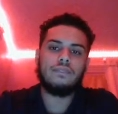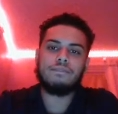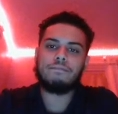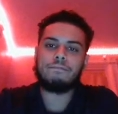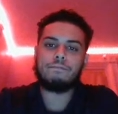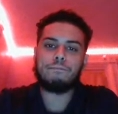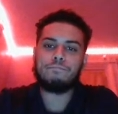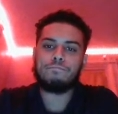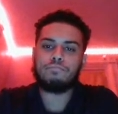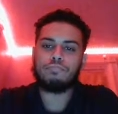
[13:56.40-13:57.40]

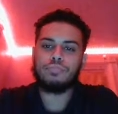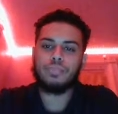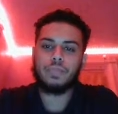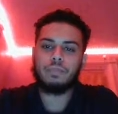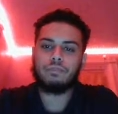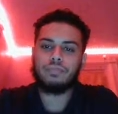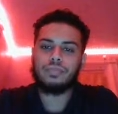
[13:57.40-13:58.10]
Nobody speaks.